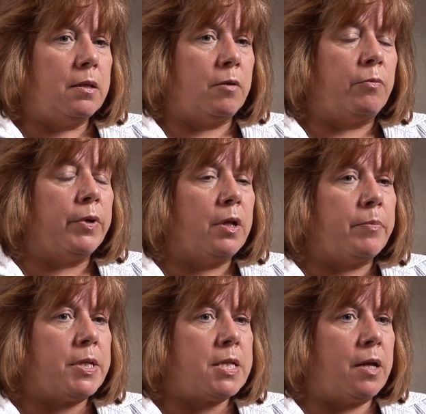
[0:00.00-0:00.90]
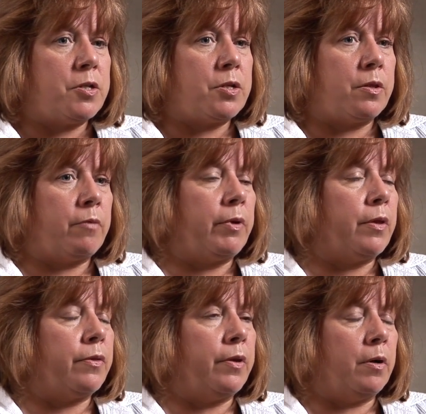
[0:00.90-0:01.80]
the real potential, the
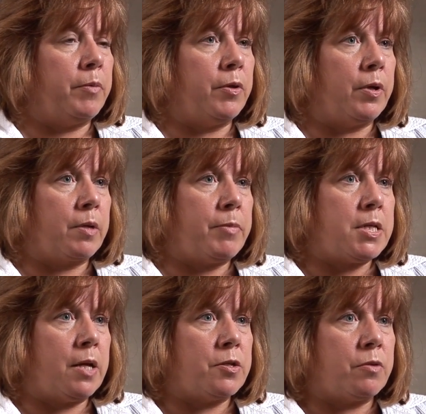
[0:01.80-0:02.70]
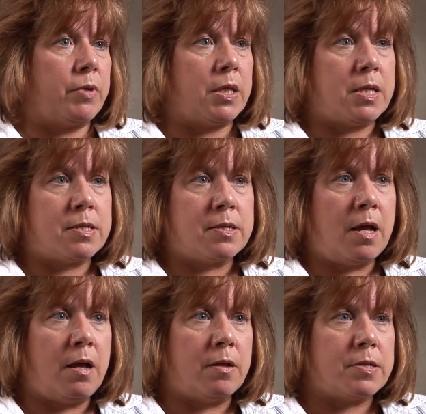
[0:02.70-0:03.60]
real therapeutic potential with these
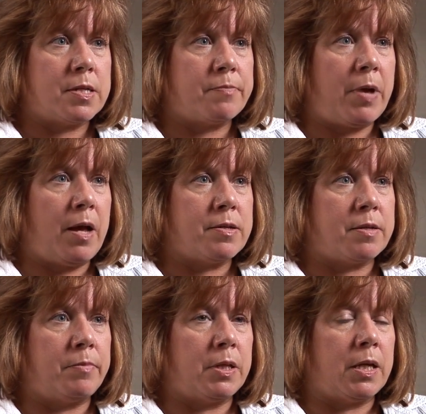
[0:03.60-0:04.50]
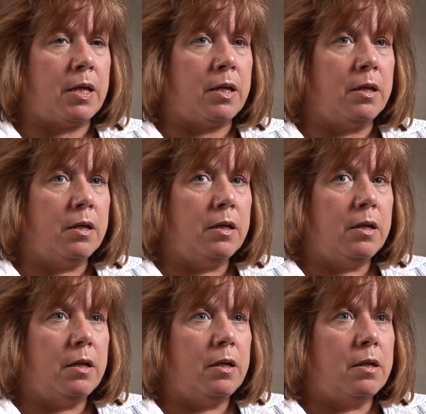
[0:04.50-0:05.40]
cells is possibly
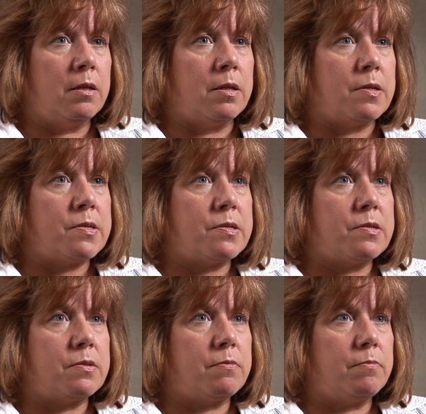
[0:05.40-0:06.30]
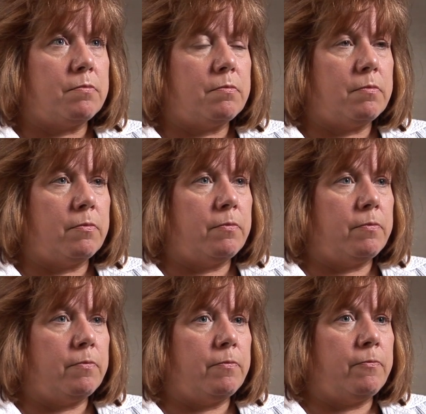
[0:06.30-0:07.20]
this
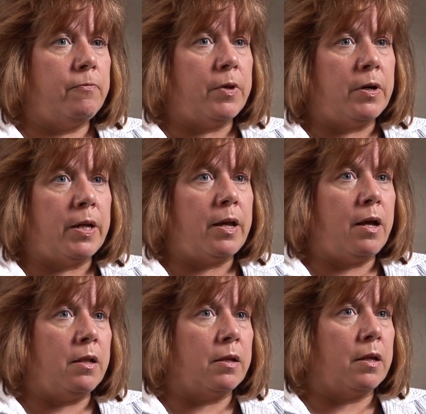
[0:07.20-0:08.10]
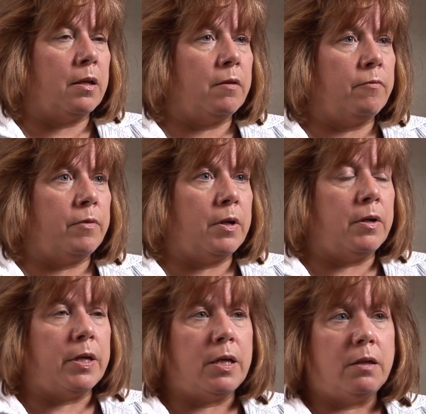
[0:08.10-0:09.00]
very elegant,
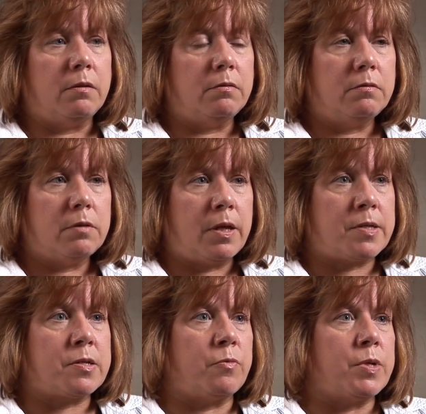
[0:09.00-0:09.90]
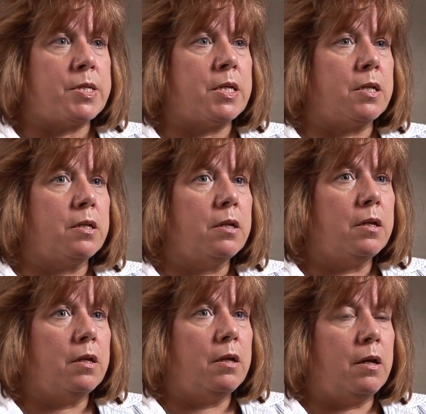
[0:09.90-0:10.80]
very exquisite
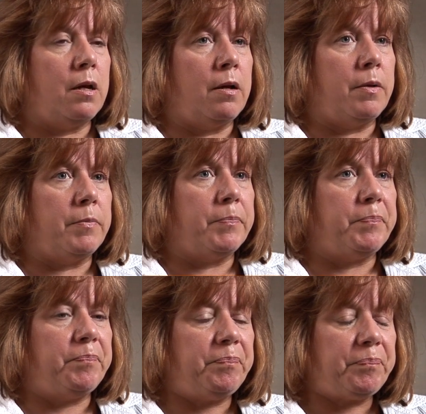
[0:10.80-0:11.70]
um,